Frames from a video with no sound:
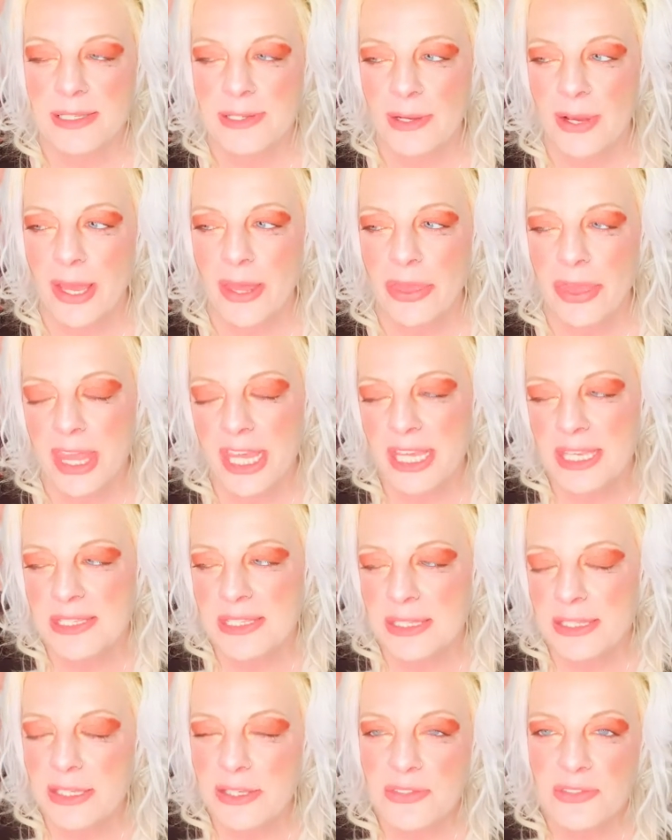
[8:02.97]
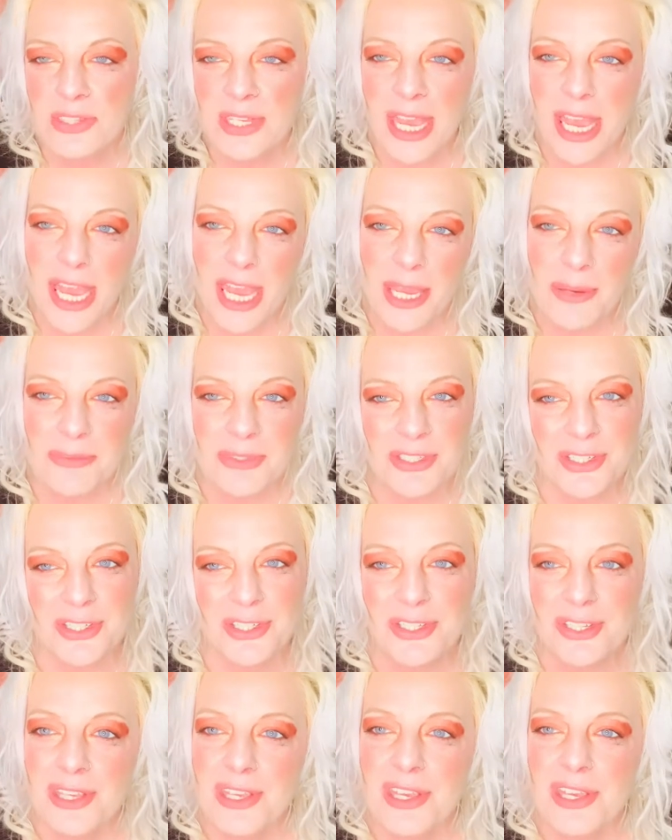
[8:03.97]
So I think it's a little time
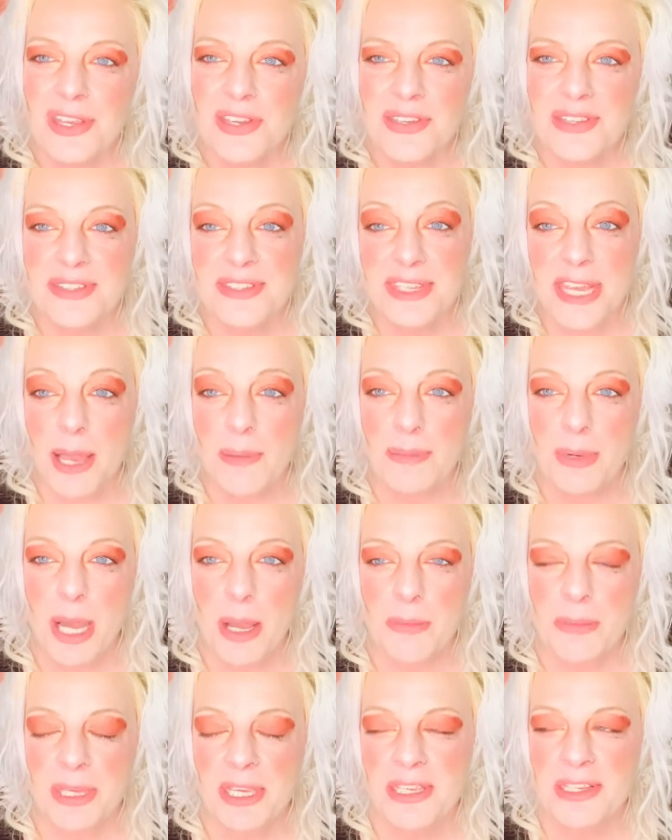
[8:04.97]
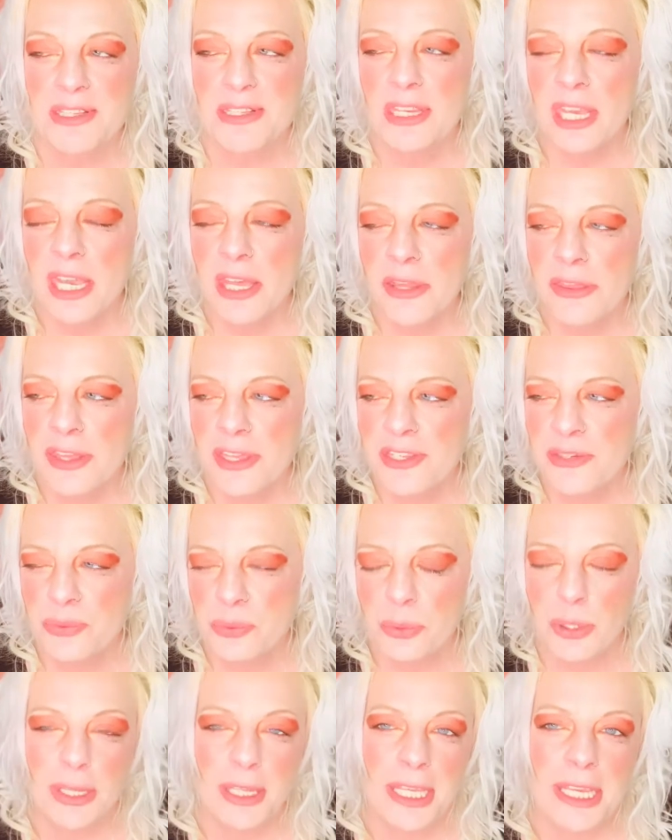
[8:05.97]
to step up, because this
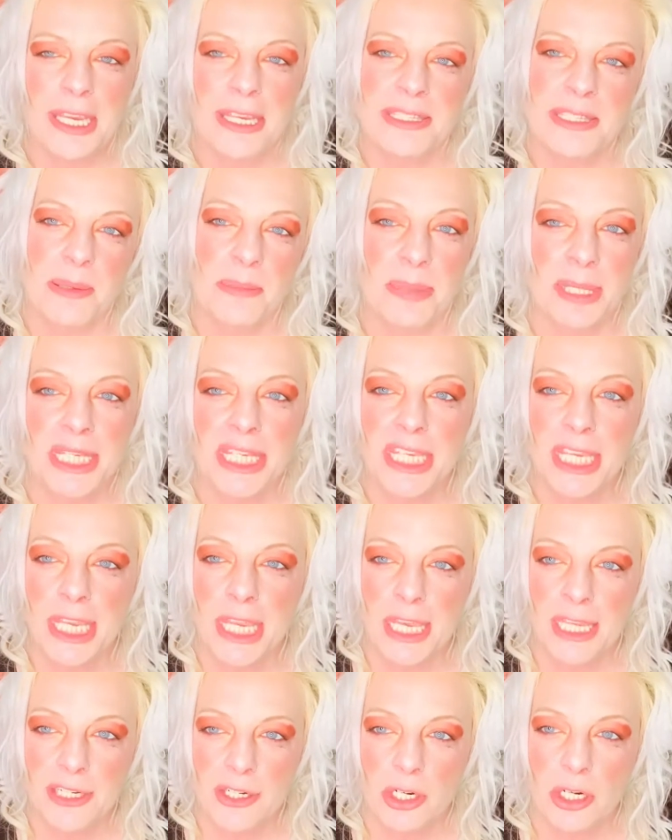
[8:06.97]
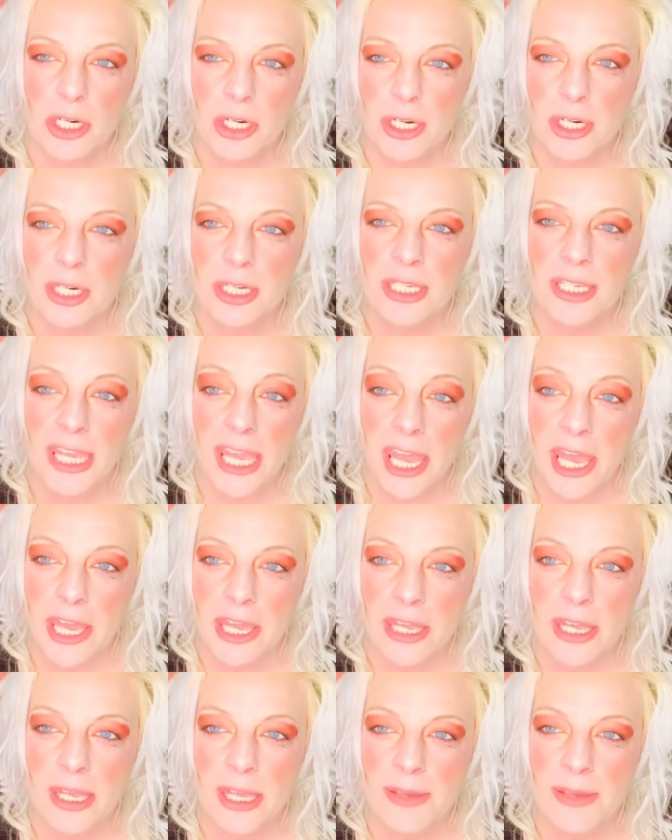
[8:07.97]
really is a beginner kit.